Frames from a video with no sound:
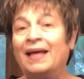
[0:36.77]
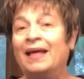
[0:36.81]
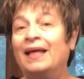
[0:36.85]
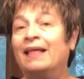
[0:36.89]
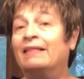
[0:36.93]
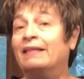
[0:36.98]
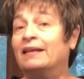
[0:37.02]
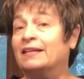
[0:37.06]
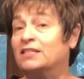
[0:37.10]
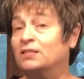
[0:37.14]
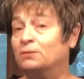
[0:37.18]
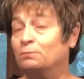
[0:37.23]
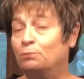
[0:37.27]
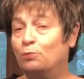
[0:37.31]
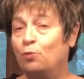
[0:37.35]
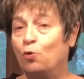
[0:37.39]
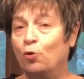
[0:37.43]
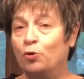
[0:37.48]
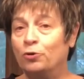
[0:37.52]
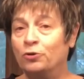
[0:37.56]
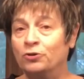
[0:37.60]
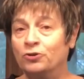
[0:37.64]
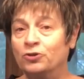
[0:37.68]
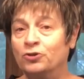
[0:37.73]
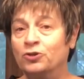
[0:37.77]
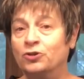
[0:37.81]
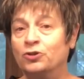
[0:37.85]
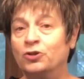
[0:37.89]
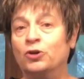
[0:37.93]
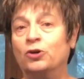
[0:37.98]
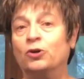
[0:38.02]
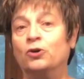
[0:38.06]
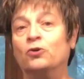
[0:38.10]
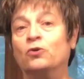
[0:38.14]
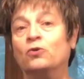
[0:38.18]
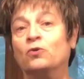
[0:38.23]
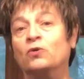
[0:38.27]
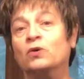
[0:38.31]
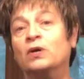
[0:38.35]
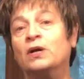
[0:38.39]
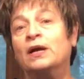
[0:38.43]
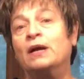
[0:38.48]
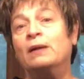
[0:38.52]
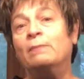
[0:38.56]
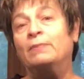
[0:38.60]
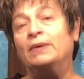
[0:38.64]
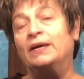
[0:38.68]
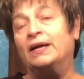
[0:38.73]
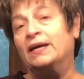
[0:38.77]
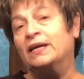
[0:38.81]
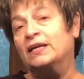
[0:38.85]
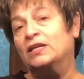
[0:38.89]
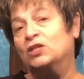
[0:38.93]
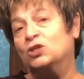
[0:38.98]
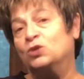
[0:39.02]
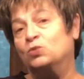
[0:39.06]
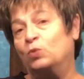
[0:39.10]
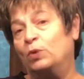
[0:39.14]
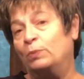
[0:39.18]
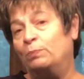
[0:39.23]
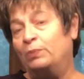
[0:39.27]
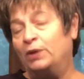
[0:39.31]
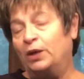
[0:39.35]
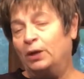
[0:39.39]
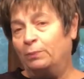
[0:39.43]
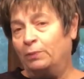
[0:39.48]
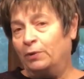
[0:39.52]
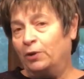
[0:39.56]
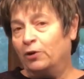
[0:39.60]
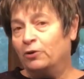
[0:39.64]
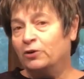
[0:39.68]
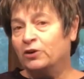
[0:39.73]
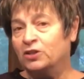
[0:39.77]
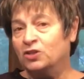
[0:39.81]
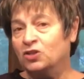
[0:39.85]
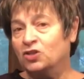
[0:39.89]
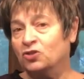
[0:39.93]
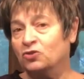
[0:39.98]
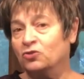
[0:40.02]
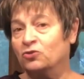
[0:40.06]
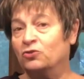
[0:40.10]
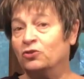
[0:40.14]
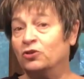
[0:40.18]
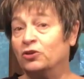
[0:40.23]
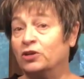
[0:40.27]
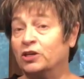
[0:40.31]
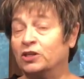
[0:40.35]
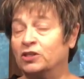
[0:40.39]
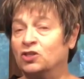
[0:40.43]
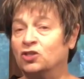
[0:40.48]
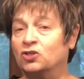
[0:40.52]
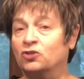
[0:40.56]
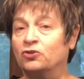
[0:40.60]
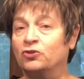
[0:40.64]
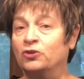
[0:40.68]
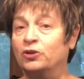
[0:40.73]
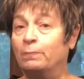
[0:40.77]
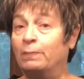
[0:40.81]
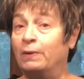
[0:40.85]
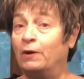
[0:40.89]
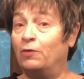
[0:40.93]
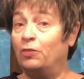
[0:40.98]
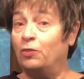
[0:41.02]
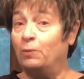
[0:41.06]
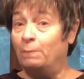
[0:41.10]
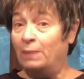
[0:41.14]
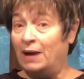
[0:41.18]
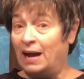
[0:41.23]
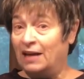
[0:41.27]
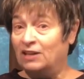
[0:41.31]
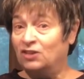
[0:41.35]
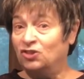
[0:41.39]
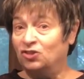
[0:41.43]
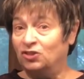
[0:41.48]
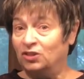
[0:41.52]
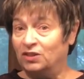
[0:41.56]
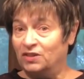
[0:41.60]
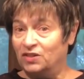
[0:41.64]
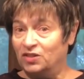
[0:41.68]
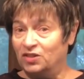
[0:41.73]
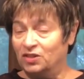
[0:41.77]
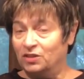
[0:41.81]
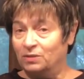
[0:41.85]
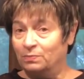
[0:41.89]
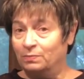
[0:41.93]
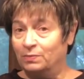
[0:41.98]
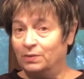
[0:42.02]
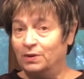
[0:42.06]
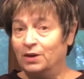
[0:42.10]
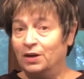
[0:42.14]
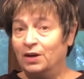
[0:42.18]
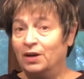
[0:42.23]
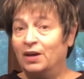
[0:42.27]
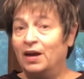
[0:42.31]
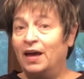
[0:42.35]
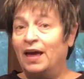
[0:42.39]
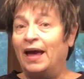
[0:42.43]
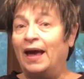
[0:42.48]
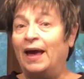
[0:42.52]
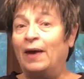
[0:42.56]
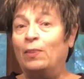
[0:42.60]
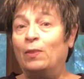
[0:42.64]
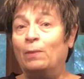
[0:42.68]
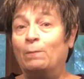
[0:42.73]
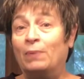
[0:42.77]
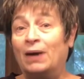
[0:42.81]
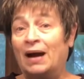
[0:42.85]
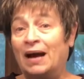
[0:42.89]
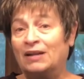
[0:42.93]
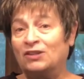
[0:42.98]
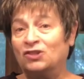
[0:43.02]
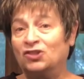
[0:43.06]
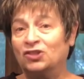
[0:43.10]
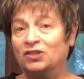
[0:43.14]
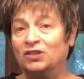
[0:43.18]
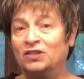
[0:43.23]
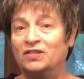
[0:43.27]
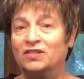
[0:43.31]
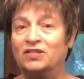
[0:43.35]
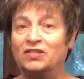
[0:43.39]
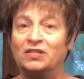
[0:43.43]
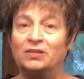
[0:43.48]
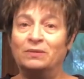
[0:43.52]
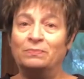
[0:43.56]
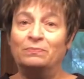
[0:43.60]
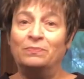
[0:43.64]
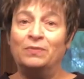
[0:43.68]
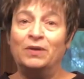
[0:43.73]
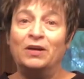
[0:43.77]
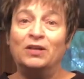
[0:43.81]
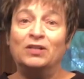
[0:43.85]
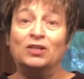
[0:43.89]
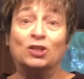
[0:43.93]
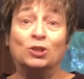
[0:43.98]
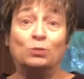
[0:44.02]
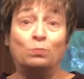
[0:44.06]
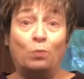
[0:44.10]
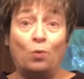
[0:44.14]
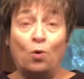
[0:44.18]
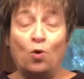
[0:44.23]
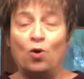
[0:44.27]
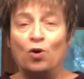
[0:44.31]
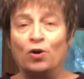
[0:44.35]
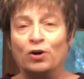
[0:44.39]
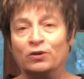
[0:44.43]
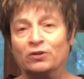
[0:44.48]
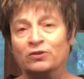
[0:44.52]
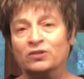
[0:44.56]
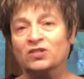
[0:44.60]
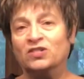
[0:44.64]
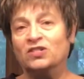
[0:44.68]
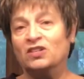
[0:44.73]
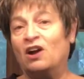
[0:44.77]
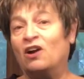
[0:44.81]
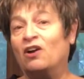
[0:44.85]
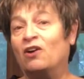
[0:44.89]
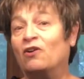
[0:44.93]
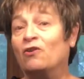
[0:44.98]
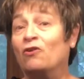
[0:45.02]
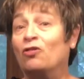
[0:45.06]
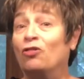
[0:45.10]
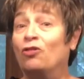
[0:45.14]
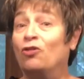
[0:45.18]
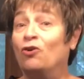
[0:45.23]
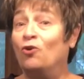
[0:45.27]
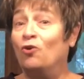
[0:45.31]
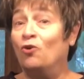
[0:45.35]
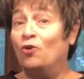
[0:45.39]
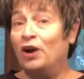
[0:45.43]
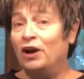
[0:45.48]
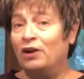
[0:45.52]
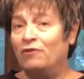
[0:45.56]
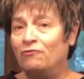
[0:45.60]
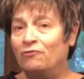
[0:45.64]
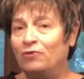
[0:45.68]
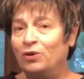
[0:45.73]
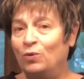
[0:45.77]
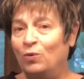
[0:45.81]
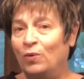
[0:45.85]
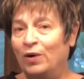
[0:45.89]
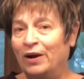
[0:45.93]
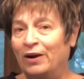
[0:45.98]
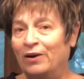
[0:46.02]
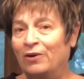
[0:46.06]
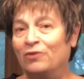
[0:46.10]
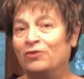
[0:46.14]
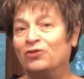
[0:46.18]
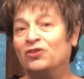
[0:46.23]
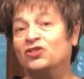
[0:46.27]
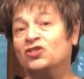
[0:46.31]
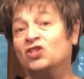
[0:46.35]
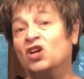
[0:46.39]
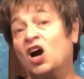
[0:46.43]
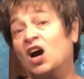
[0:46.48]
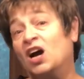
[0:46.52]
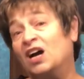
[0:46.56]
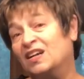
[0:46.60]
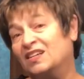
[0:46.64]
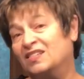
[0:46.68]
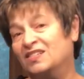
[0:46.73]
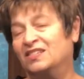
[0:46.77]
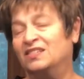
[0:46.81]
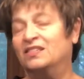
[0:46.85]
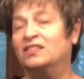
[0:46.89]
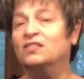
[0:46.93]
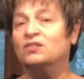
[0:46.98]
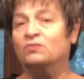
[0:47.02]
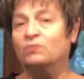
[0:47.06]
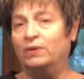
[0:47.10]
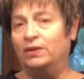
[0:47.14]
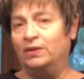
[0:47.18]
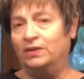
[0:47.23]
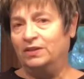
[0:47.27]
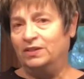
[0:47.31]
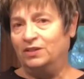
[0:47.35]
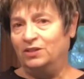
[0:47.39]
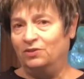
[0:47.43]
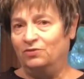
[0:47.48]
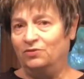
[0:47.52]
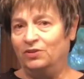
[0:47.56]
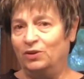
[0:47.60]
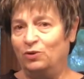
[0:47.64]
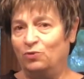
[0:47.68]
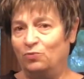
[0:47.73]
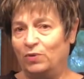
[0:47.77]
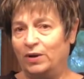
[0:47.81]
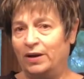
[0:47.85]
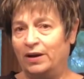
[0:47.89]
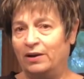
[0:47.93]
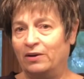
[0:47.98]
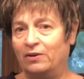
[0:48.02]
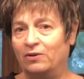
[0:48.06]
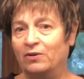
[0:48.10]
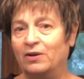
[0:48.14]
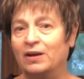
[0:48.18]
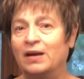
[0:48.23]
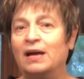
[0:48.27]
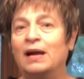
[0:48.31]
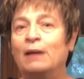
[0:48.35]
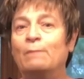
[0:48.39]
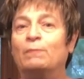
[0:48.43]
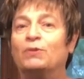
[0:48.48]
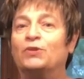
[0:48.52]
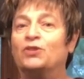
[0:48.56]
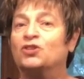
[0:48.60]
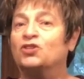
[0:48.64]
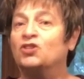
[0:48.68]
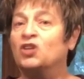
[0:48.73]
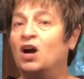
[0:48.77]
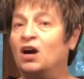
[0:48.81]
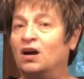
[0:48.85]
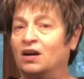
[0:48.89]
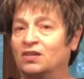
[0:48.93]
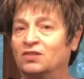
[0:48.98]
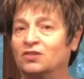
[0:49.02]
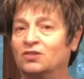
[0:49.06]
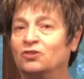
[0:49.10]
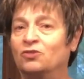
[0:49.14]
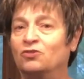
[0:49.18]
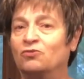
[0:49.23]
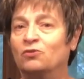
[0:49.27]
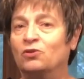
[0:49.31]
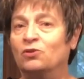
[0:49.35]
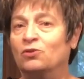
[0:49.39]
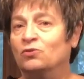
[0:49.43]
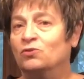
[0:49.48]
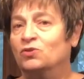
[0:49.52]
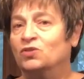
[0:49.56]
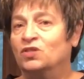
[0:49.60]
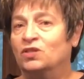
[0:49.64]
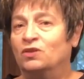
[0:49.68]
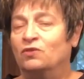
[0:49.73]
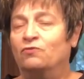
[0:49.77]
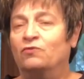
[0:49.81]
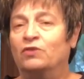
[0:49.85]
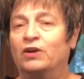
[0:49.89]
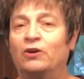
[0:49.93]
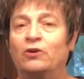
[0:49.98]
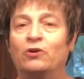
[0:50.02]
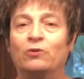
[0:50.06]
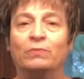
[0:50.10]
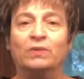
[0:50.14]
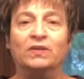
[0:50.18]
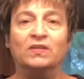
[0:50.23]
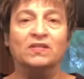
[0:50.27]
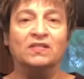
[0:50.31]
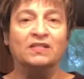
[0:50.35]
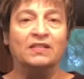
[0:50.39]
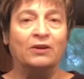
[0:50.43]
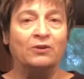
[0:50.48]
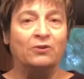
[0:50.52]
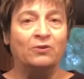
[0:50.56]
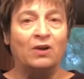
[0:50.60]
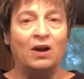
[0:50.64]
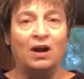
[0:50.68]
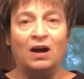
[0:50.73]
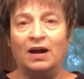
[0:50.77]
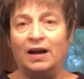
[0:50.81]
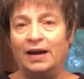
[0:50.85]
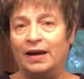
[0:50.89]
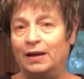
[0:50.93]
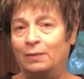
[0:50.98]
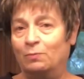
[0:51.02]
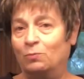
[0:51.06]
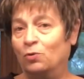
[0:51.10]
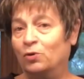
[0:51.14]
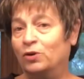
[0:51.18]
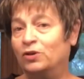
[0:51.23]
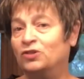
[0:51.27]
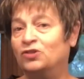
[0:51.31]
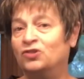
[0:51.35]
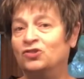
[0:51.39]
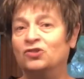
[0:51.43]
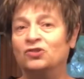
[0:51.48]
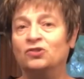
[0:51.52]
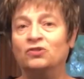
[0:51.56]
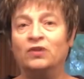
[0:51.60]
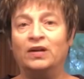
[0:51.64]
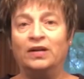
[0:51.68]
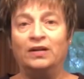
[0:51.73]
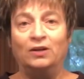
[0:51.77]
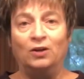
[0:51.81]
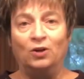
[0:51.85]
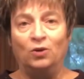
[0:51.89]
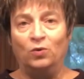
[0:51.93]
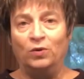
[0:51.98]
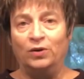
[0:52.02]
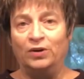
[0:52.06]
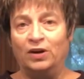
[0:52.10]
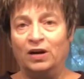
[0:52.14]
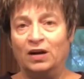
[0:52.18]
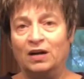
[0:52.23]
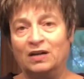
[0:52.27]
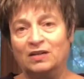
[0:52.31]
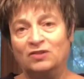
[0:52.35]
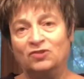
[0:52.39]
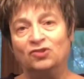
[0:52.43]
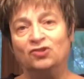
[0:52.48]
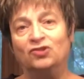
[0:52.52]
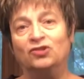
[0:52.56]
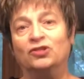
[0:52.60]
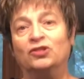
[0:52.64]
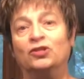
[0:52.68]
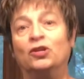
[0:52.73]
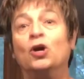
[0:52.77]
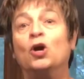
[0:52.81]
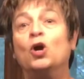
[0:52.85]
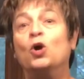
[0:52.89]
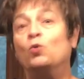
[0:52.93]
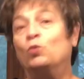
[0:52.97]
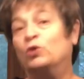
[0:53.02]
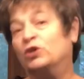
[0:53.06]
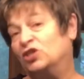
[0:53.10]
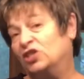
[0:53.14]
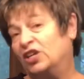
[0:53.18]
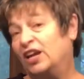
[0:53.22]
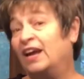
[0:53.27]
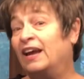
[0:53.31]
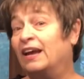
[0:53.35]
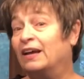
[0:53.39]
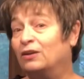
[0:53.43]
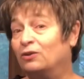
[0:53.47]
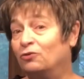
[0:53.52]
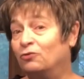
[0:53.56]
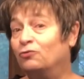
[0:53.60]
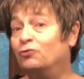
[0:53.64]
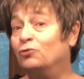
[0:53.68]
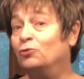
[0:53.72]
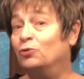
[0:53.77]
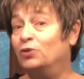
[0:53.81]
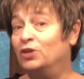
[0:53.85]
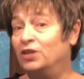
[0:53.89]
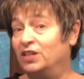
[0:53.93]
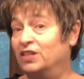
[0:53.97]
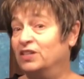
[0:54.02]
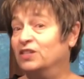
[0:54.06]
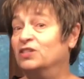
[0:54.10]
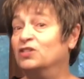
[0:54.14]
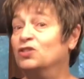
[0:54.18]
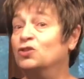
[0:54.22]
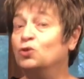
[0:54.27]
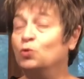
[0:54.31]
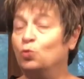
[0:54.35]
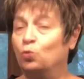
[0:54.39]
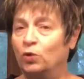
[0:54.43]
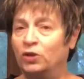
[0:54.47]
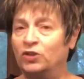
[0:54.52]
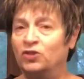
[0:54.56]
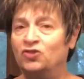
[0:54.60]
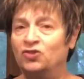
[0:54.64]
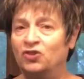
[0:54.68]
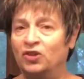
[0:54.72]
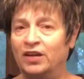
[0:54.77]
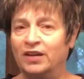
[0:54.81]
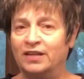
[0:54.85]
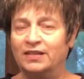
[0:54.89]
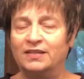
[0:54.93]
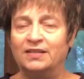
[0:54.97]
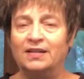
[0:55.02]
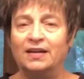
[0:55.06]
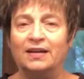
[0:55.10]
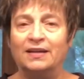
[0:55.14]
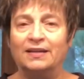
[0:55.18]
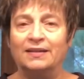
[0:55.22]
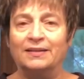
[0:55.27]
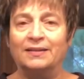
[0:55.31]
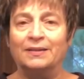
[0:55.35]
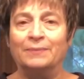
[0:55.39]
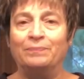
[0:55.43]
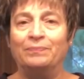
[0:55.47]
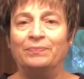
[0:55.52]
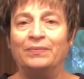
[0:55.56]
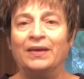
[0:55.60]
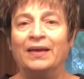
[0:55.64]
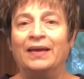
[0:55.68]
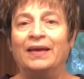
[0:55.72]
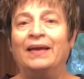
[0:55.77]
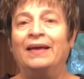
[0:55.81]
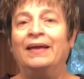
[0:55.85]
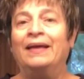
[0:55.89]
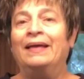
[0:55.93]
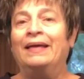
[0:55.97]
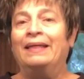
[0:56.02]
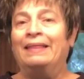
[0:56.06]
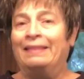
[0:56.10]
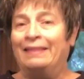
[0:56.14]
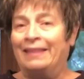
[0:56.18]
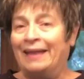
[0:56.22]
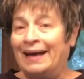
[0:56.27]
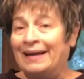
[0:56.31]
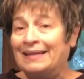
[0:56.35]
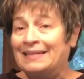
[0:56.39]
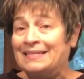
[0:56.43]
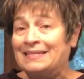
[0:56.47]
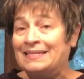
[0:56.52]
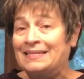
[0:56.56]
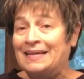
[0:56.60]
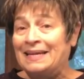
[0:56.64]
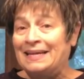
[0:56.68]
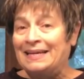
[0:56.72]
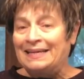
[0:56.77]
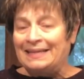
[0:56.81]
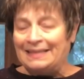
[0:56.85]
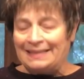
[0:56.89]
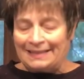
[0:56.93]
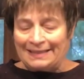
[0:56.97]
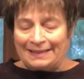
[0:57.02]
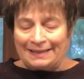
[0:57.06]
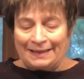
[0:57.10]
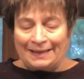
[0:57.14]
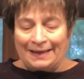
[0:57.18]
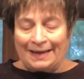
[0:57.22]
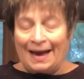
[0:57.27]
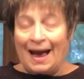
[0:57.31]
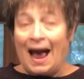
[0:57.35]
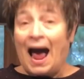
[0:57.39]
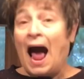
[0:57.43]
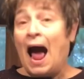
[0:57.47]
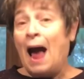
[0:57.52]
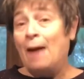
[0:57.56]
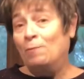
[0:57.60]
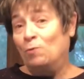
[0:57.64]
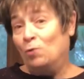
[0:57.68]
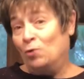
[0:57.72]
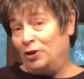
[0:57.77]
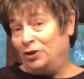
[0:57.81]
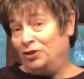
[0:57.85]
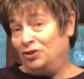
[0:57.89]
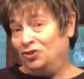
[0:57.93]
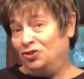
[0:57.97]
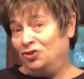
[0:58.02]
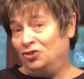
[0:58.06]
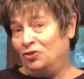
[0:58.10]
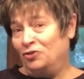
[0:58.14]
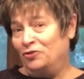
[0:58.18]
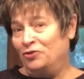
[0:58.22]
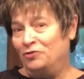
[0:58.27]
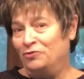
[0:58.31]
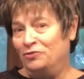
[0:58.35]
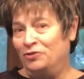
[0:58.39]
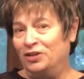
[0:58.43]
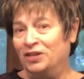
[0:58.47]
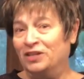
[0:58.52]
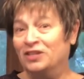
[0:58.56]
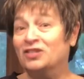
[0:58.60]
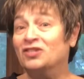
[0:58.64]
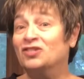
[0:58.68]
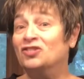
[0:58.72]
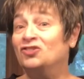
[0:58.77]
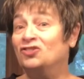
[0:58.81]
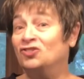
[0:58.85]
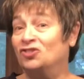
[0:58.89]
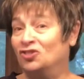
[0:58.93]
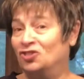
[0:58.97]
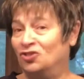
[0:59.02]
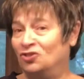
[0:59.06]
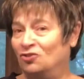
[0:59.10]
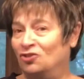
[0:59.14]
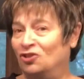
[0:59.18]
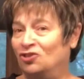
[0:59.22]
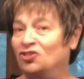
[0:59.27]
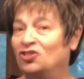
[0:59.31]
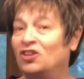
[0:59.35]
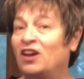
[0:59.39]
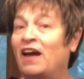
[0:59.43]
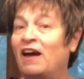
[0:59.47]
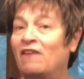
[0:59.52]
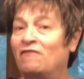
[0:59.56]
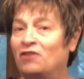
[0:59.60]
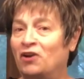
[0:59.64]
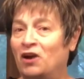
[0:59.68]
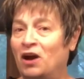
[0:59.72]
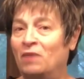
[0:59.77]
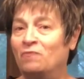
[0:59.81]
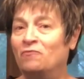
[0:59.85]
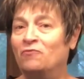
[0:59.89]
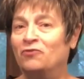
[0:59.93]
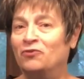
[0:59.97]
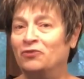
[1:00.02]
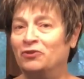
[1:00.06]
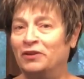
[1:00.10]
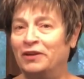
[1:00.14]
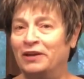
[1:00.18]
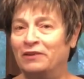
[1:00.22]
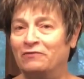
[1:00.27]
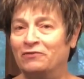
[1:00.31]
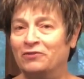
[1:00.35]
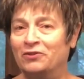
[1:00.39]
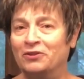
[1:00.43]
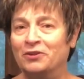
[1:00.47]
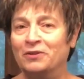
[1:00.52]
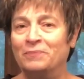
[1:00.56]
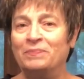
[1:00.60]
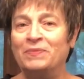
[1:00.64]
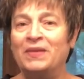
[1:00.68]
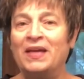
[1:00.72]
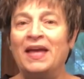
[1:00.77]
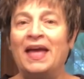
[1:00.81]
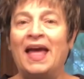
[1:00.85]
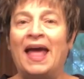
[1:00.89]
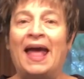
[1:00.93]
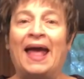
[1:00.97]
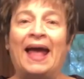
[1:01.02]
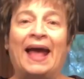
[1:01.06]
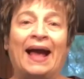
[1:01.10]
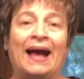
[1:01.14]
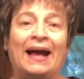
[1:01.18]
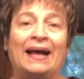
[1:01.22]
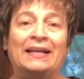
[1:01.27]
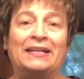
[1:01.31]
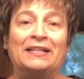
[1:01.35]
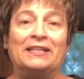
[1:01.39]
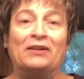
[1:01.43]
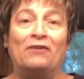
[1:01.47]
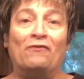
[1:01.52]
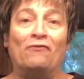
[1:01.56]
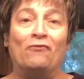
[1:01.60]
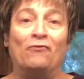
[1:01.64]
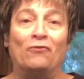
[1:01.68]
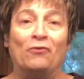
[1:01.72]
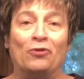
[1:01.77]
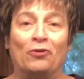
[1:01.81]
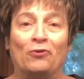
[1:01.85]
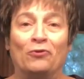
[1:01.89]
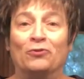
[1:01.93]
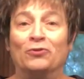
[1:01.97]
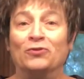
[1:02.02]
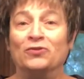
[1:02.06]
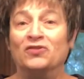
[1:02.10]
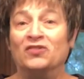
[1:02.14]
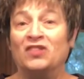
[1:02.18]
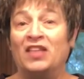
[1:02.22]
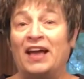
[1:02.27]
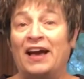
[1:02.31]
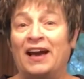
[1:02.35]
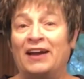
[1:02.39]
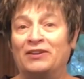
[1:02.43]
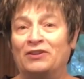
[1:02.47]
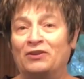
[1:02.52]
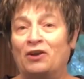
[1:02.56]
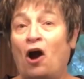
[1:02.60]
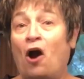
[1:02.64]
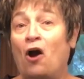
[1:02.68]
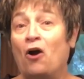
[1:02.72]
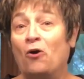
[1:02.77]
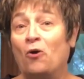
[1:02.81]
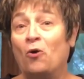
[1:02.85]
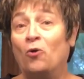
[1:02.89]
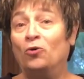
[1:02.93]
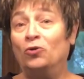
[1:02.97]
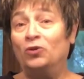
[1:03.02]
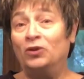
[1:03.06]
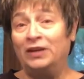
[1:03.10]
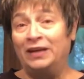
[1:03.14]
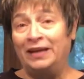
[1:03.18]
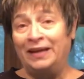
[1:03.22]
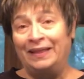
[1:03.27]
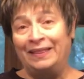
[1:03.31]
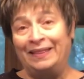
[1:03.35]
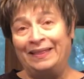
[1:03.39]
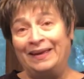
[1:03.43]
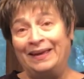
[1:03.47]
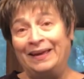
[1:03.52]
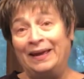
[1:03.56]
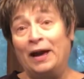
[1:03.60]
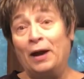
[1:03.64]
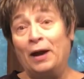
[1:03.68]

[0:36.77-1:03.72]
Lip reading: That's important to know because when people are concerned, they're concerned about the botulism, and the botulism spores are, though everywhere, the toxin is relatively rare. But the toxin grows in environments that are high in moisture and low in oxygen, which canned food is once you get done. That said, I'm going to show you this just so that you have a comfort level. And for those that are only the